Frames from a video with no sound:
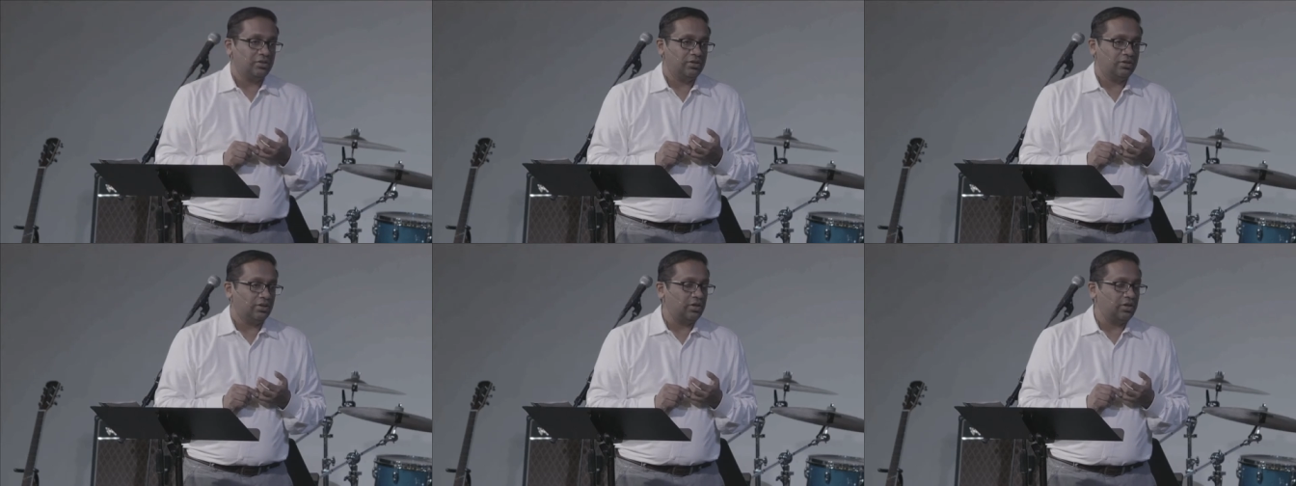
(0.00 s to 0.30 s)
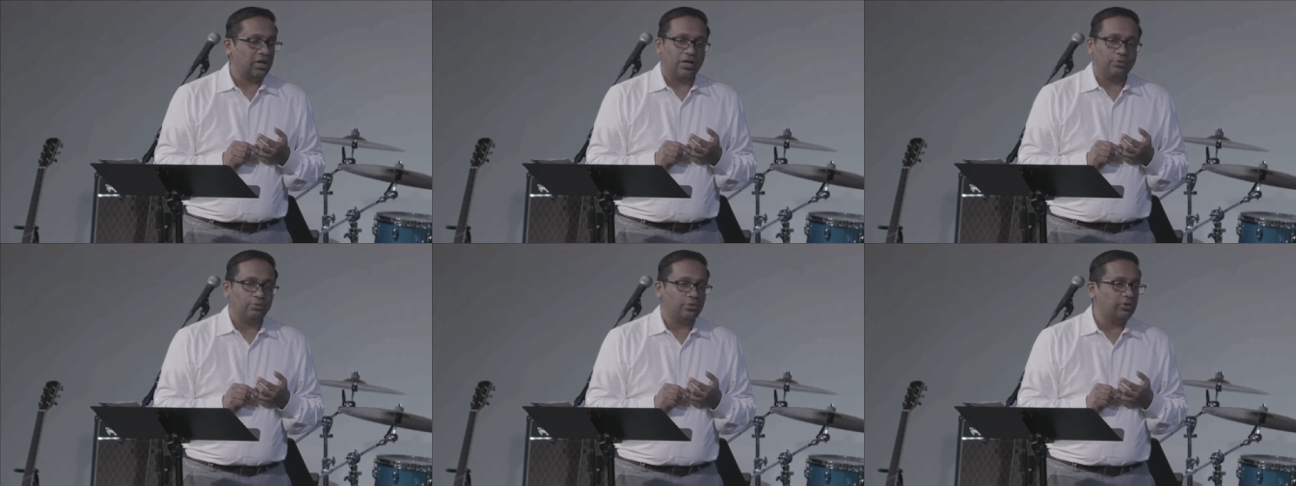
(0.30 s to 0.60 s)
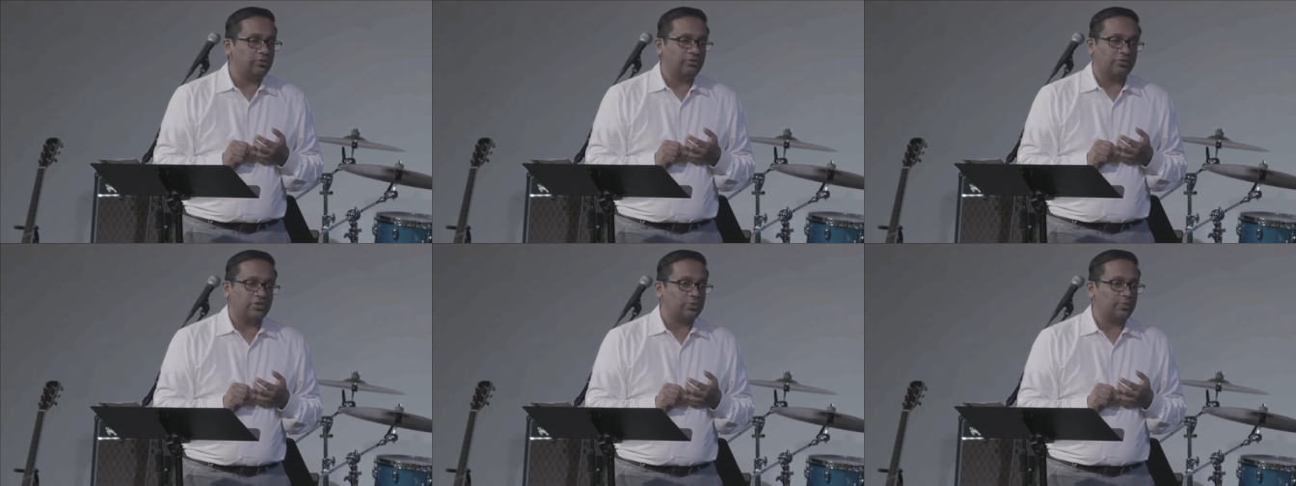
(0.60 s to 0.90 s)
And God
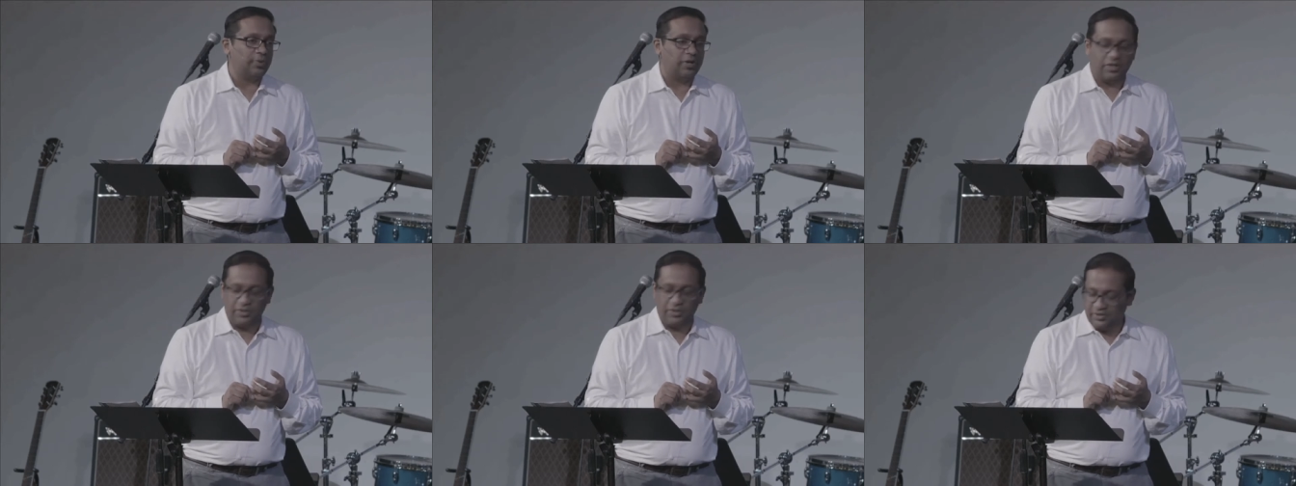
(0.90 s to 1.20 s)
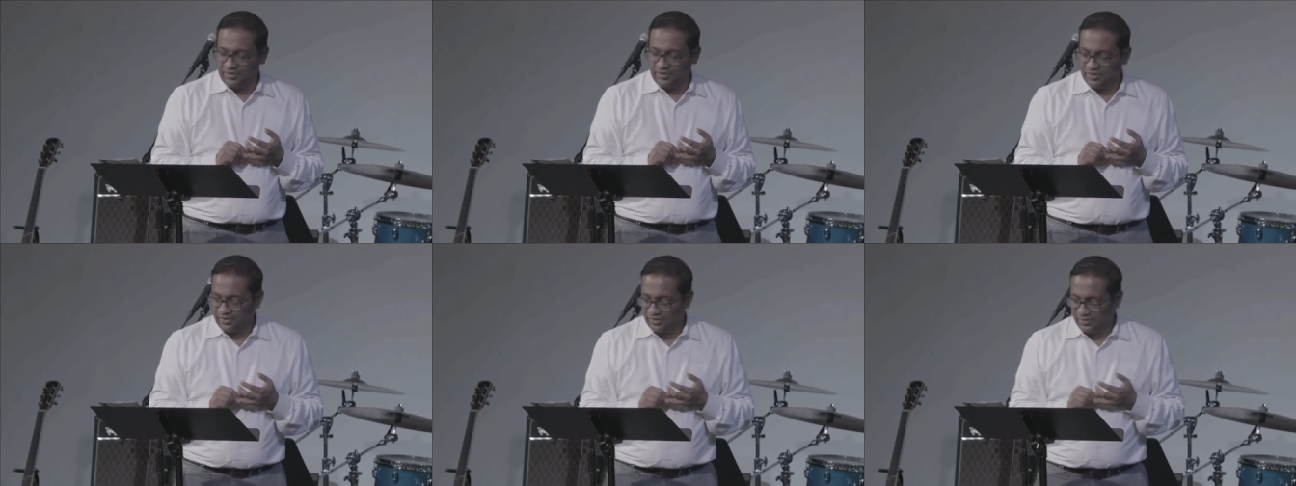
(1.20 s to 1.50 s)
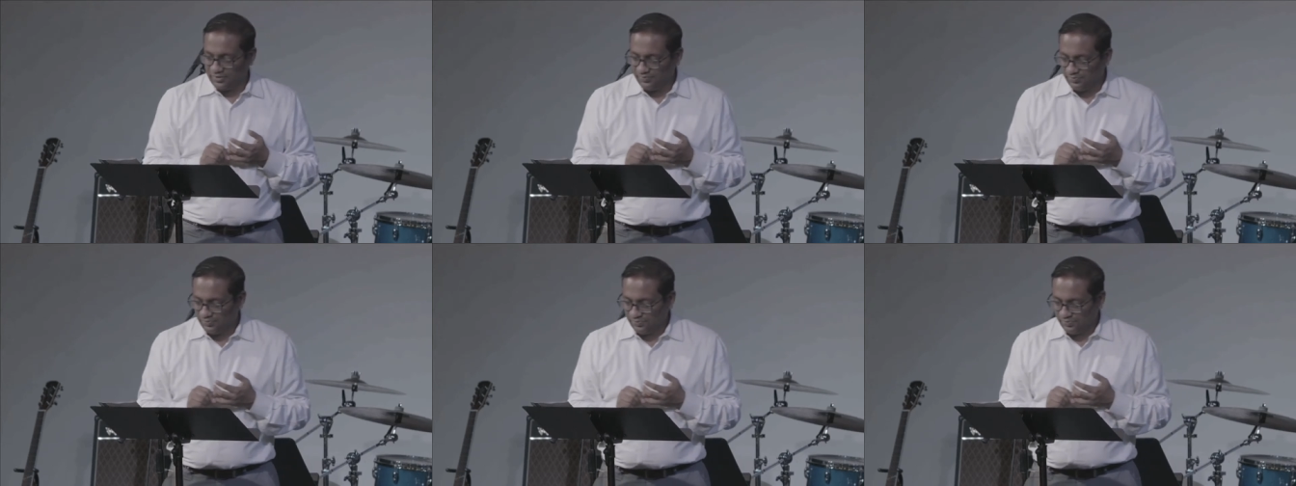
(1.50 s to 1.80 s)
wouldn't respond.
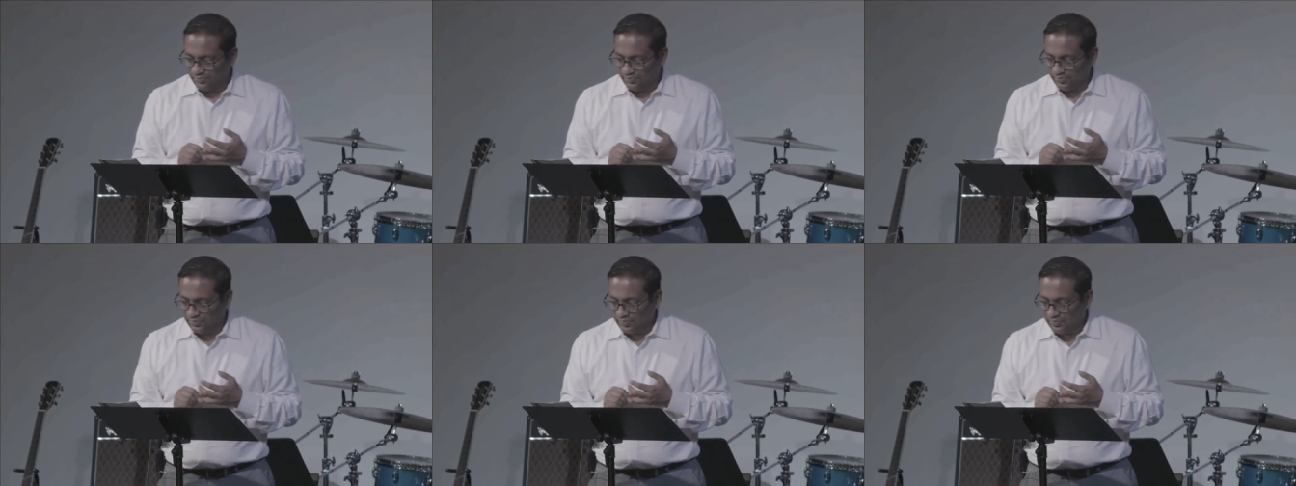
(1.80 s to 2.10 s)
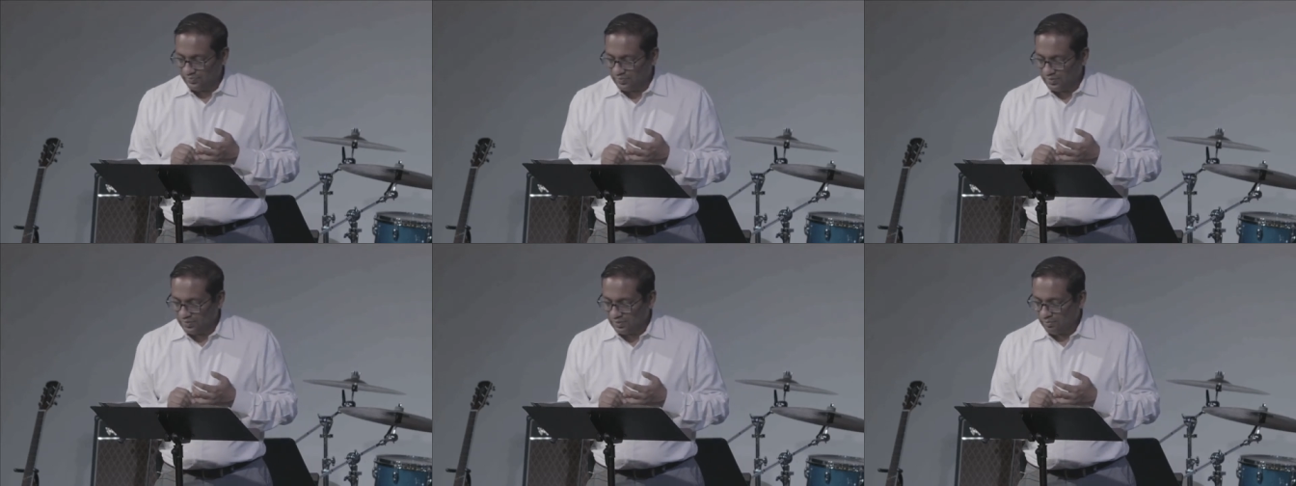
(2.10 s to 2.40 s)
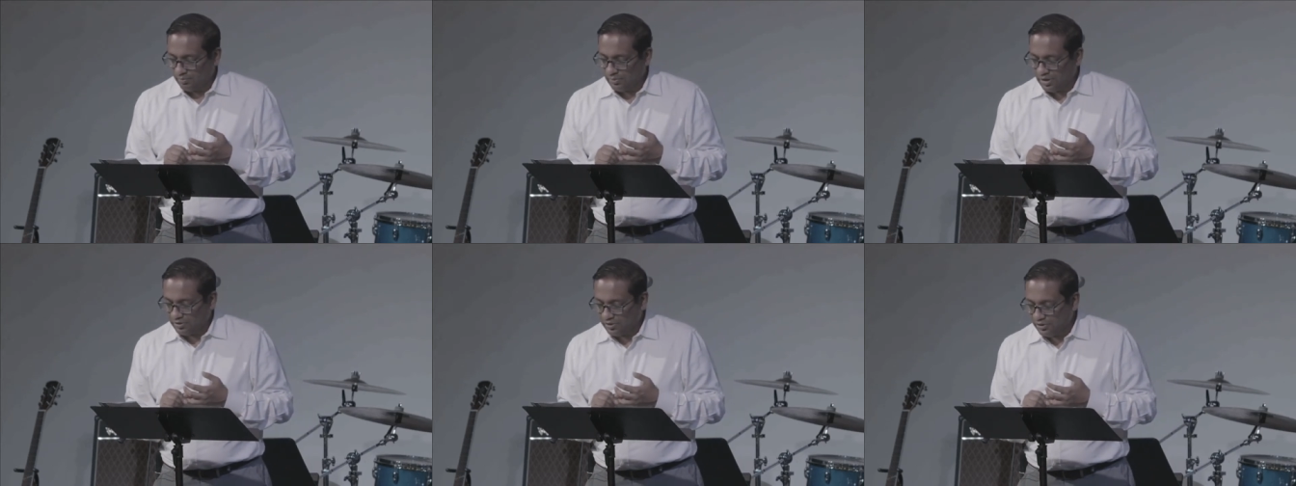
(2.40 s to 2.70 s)

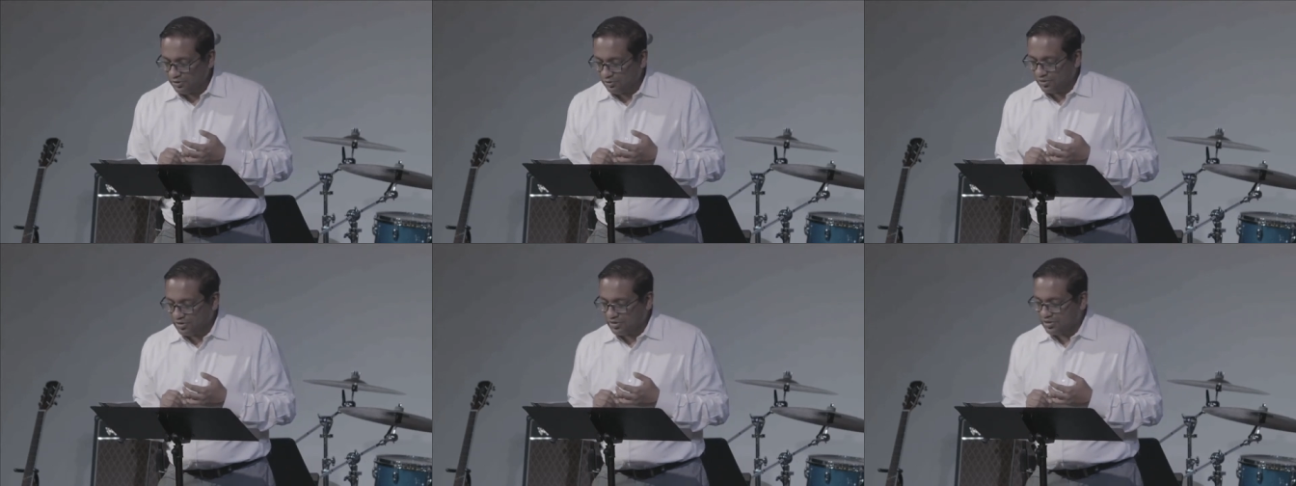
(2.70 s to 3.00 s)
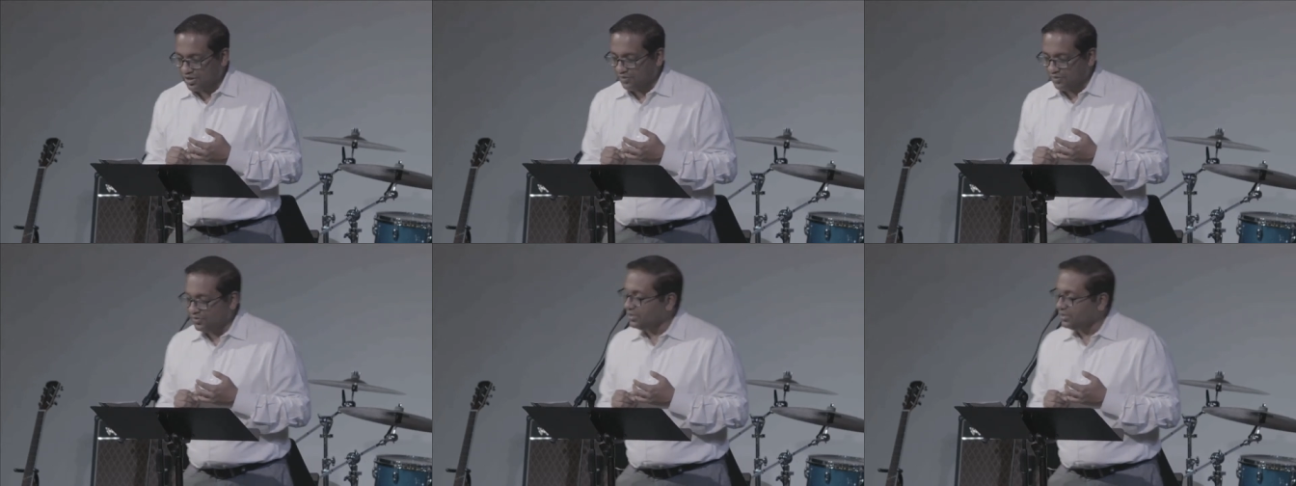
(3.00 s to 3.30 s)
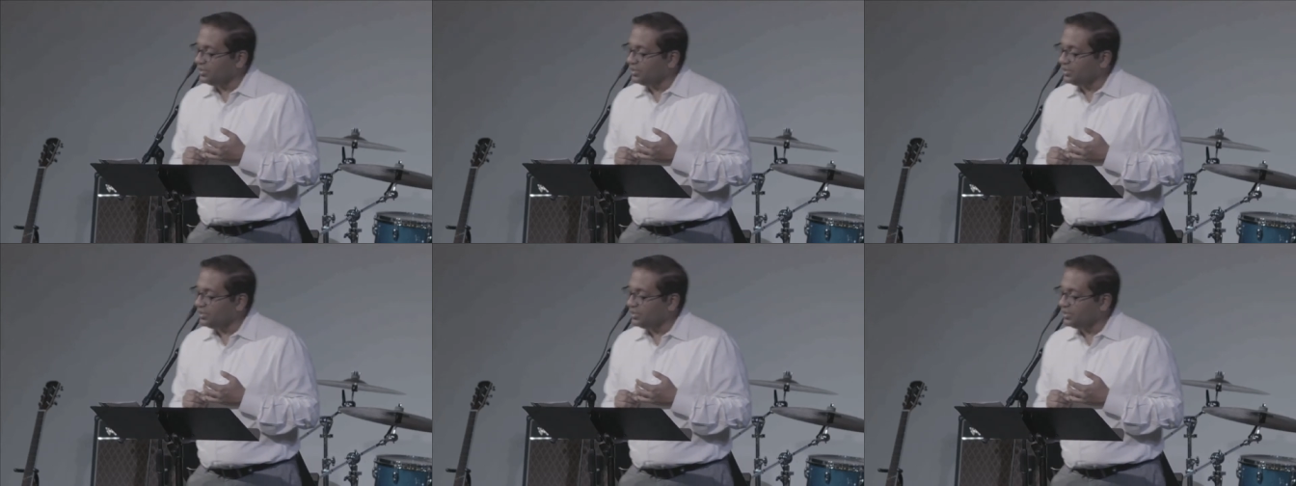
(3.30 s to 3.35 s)
Matthew 27,